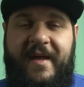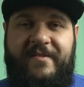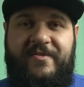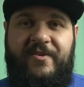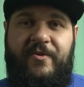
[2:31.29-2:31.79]

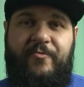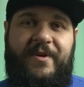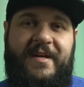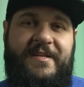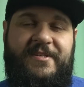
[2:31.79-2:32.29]
And so
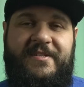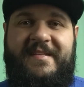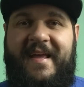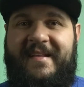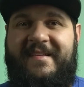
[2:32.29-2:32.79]
we're going to just
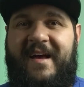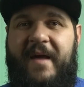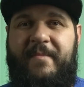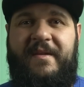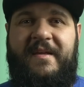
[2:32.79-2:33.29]
take
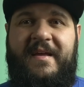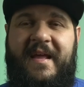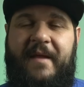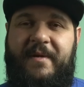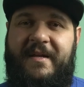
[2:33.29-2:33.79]
time and
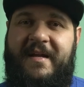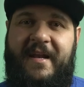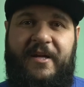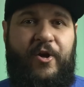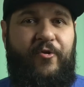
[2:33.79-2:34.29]
I'm going to
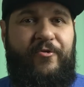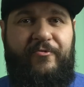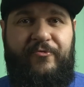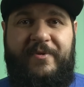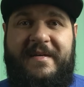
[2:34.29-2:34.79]
kind of go
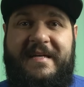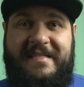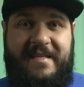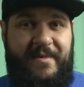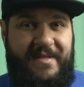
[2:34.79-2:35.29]
through
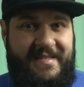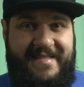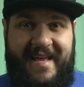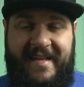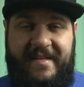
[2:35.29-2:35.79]
some of the
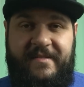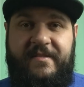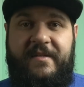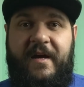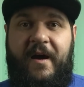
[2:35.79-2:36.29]

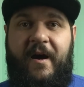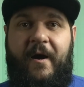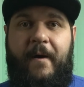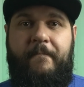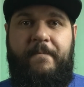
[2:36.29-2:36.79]
settings,
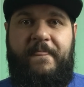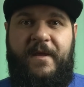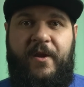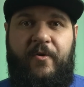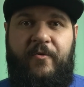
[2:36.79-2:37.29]

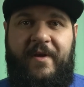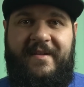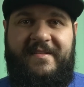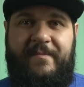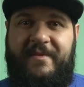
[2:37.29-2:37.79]

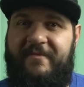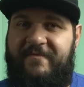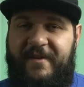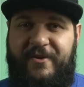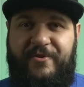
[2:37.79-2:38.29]
and some of the
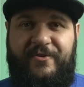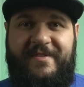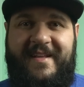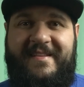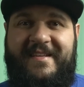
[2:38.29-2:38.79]

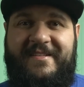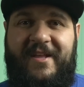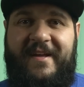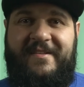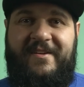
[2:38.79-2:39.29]
features that these
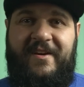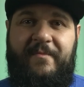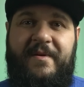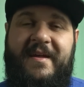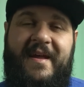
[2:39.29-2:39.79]
lights
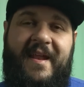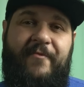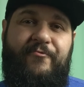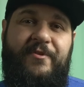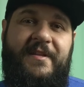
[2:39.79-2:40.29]
come. And I
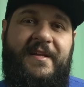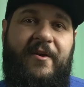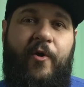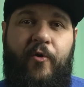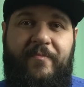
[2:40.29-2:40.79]
really
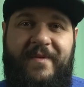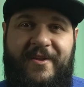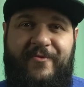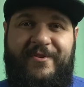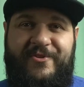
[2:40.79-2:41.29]
hope that
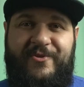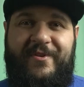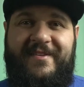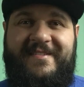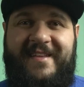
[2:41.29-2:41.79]
you
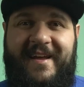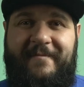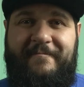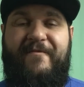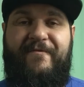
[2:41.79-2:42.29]
enjoy this
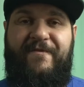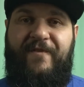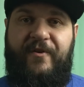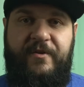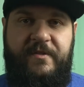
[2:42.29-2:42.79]
time.
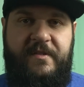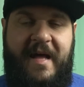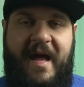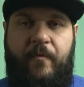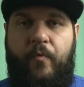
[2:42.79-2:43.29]
First,
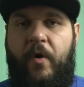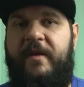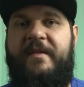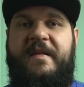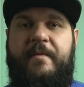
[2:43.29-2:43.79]
I
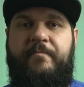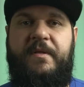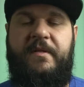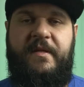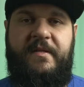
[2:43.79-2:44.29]
wanted the
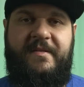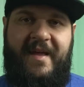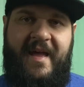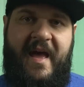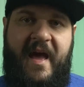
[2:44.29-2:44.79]
ability to
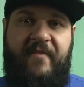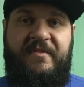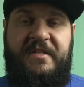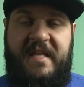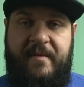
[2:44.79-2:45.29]

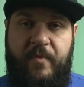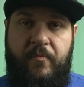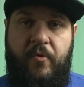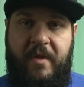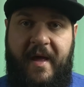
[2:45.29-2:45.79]
have
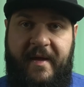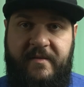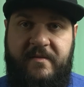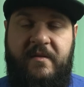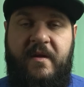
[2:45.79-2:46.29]
dimmable
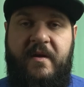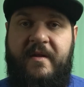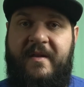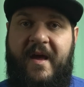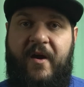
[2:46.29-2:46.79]
lights.
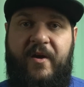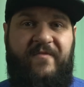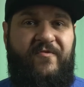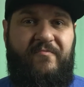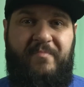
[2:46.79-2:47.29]
Now,
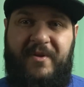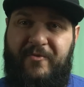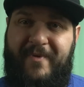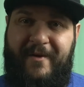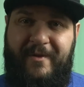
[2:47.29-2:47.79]
if you've been
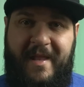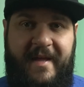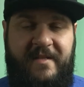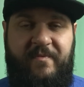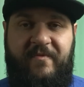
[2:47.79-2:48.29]
around
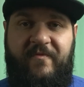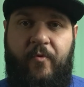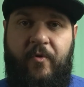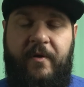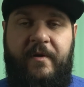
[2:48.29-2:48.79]
lights
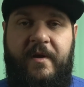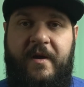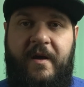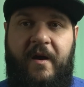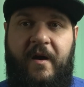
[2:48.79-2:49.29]
before,
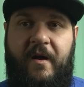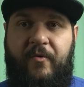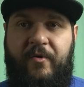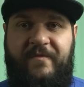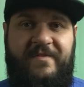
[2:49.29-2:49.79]

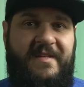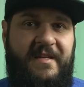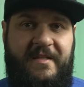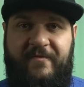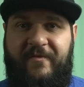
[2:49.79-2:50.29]
or you've
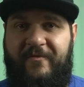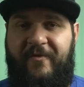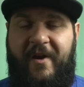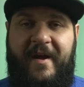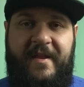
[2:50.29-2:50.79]
seen a different
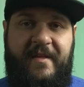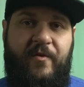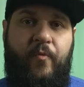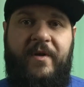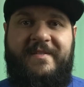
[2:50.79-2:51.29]
variety,
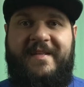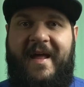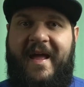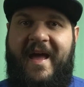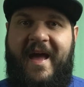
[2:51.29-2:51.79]
the ones that
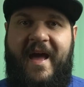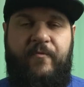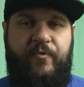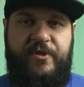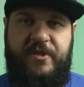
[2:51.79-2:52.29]
I
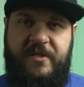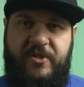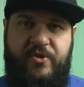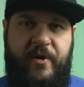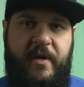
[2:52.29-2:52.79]
had were
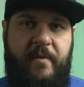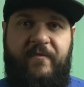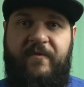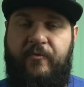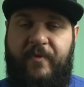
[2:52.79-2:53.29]
just straight up
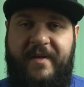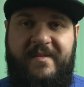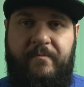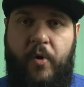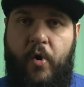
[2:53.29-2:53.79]

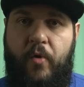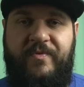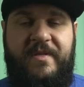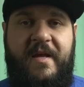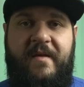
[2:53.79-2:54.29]
fluorescent
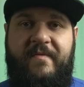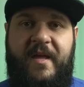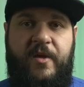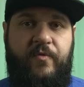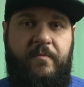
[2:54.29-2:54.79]
bulbs
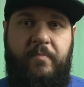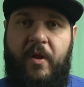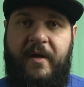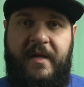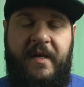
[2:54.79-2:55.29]
that you would
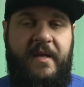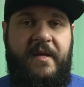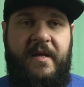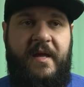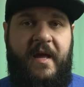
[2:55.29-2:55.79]
plug
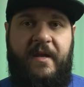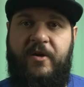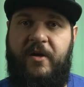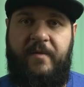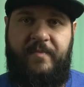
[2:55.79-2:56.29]
in and
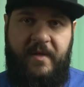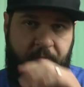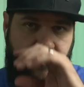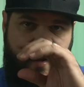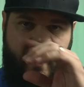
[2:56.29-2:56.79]
hook up the
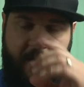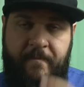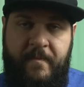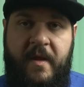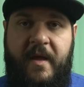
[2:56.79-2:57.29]
umbrella.
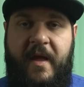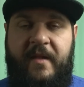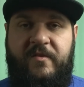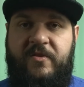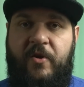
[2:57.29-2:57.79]

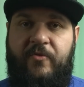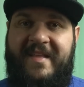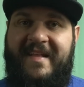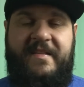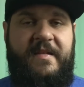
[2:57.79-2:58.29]
And so
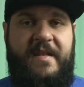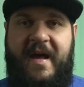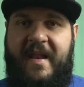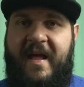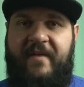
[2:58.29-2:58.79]
they did
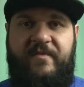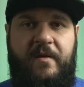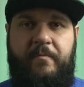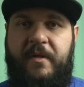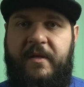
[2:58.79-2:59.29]
not have
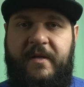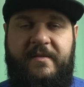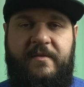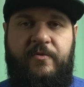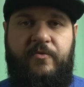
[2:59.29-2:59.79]
the ability
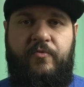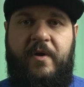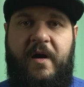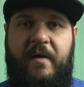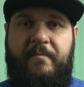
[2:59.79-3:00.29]
to
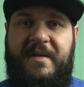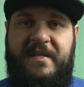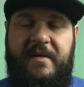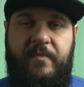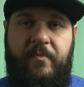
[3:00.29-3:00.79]
be
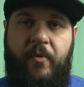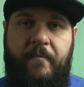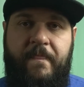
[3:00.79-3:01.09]
dimmable.